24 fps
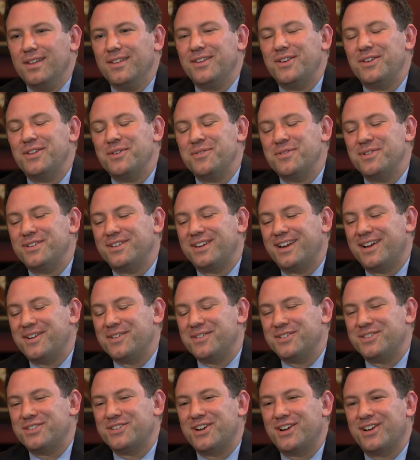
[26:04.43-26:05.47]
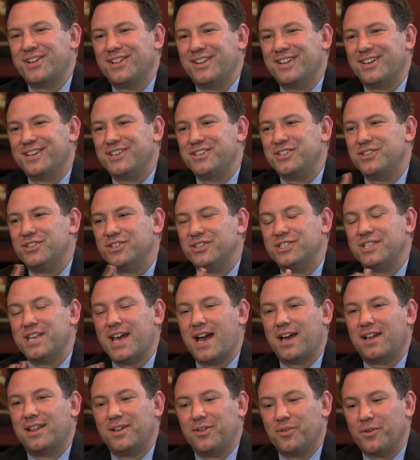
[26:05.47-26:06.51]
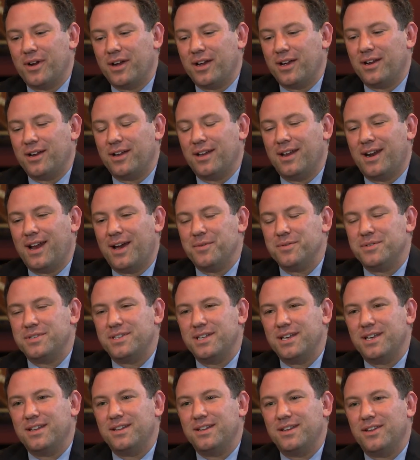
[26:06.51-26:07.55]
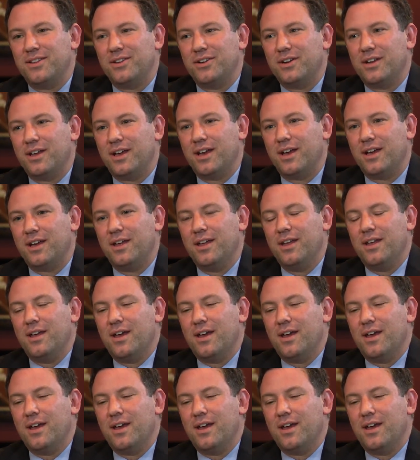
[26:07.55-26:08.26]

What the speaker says: The only reason I was chuckling, because you're exactly right, and I was thinking the other day,